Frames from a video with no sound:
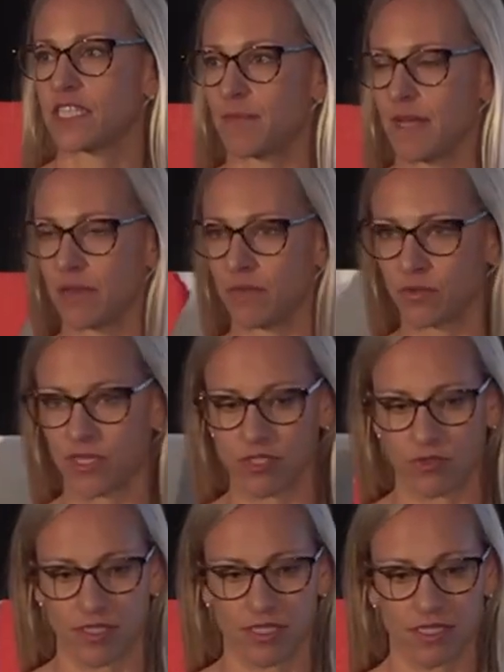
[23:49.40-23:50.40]
expendable
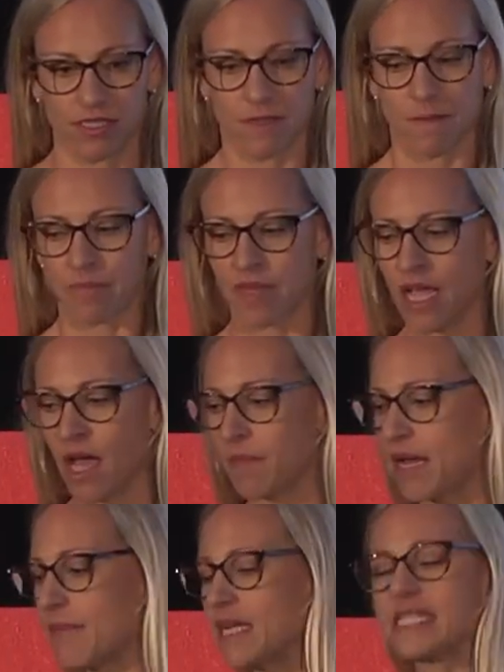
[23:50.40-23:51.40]
resources.
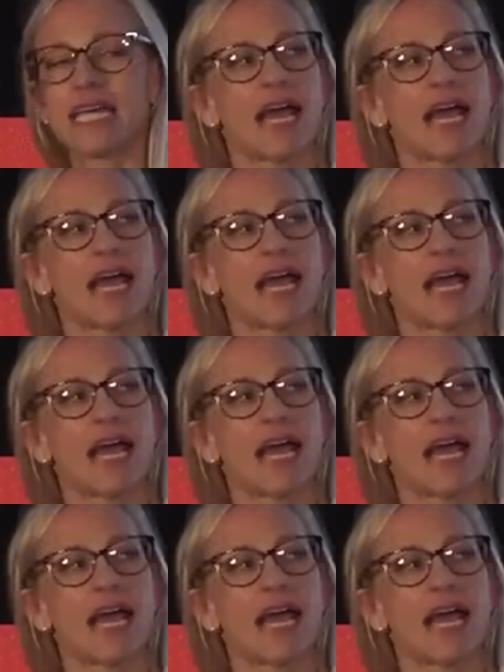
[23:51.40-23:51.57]
But I'm going to